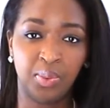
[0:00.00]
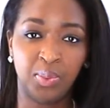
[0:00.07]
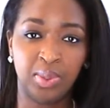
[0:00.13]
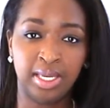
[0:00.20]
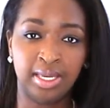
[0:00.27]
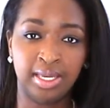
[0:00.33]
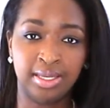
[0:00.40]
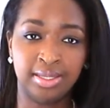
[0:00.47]

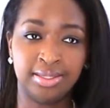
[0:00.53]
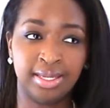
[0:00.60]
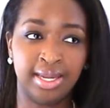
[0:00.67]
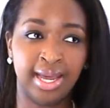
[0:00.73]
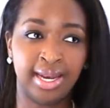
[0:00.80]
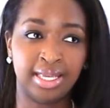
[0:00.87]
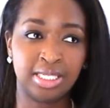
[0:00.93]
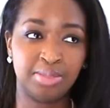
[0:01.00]
we did
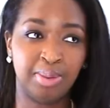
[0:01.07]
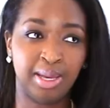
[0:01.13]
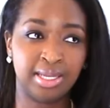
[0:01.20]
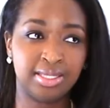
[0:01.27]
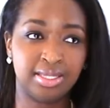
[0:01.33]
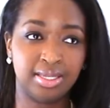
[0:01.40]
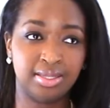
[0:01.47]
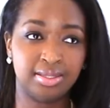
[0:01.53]
not
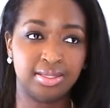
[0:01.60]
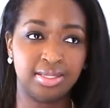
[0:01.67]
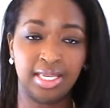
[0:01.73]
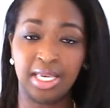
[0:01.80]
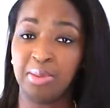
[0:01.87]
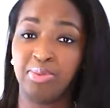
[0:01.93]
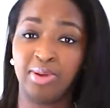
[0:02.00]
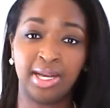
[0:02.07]
expect to get